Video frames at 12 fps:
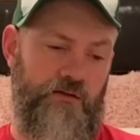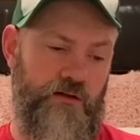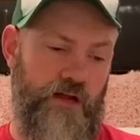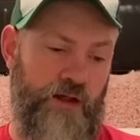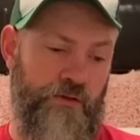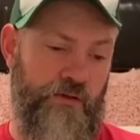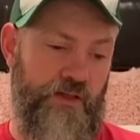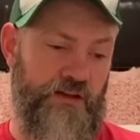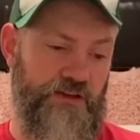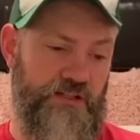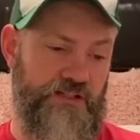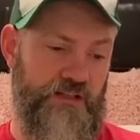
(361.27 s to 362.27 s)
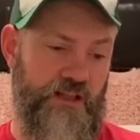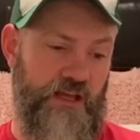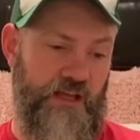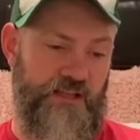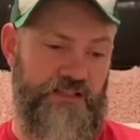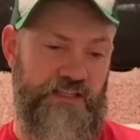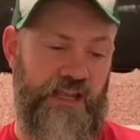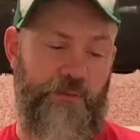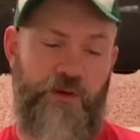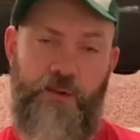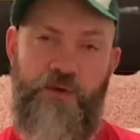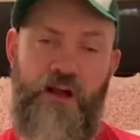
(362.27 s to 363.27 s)
Other than just the
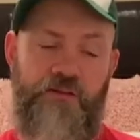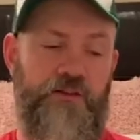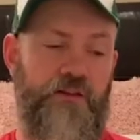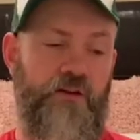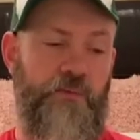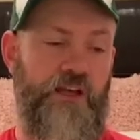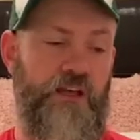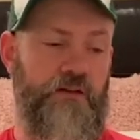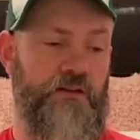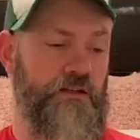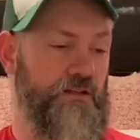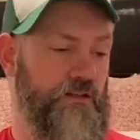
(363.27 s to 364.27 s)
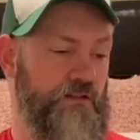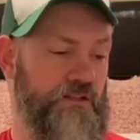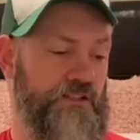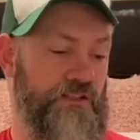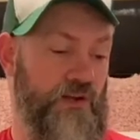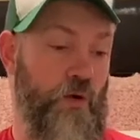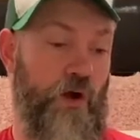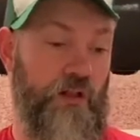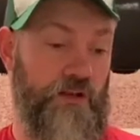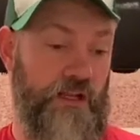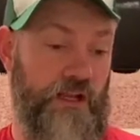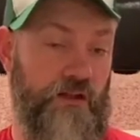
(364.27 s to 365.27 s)
stamp coming off a little bit, this is a
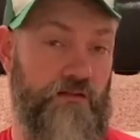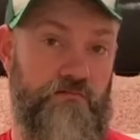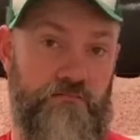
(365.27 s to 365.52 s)
quality